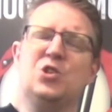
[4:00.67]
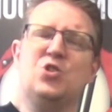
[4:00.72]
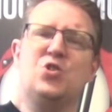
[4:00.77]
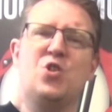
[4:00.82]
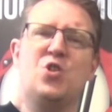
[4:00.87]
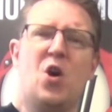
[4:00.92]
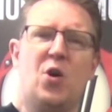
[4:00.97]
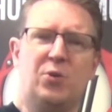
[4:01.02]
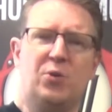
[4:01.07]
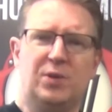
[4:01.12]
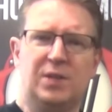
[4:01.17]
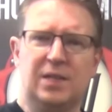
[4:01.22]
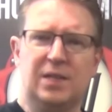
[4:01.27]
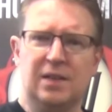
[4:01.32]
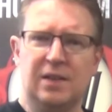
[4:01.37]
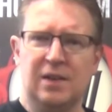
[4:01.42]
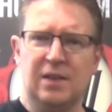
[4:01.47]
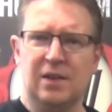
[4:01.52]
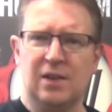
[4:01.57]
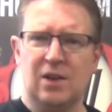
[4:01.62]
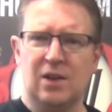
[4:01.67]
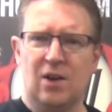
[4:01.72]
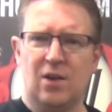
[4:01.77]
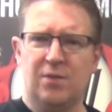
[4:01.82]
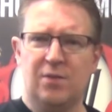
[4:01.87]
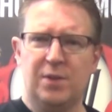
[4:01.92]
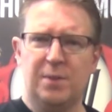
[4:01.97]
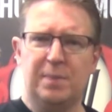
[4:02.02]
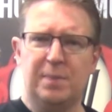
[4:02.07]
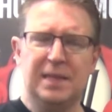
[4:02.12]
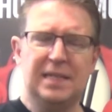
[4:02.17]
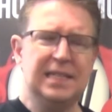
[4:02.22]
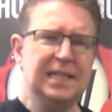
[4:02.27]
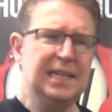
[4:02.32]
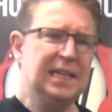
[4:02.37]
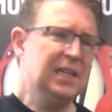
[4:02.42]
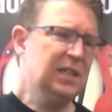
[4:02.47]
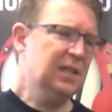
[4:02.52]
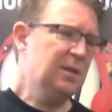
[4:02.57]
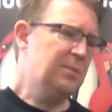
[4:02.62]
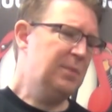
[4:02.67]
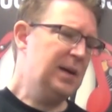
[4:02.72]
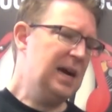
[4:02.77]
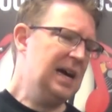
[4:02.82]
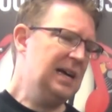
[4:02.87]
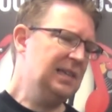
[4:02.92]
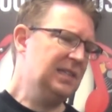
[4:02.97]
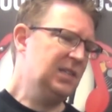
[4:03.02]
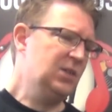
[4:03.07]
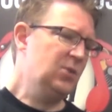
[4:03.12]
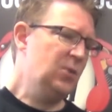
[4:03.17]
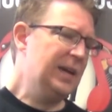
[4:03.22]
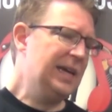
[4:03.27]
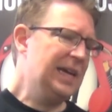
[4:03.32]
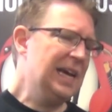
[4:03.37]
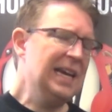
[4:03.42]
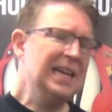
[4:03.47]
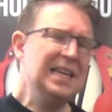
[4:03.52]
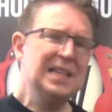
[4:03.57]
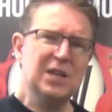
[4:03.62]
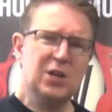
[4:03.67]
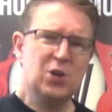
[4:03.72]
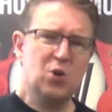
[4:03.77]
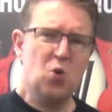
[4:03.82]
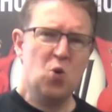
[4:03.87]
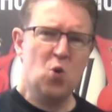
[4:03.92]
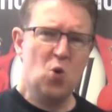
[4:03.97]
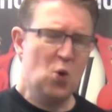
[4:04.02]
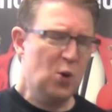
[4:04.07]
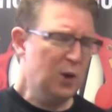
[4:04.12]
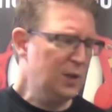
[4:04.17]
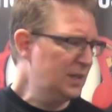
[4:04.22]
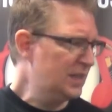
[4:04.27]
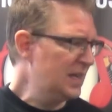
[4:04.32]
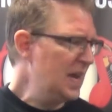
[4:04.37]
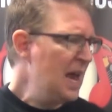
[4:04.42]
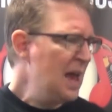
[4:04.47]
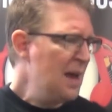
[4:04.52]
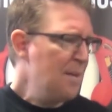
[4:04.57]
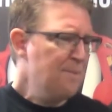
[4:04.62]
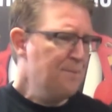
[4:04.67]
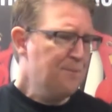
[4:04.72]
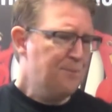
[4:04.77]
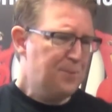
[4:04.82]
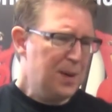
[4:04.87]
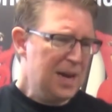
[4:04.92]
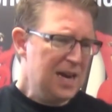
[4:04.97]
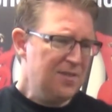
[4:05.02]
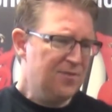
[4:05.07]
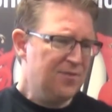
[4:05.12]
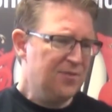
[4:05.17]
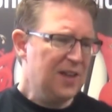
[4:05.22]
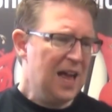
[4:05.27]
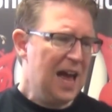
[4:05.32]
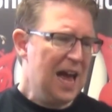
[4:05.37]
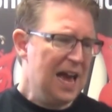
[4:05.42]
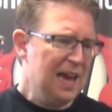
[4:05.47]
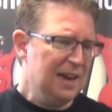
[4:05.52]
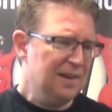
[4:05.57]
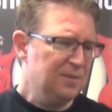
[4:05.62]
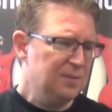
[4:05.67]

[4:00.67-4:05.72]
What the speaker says: note of the particular bar. So we're getting the chords B flat,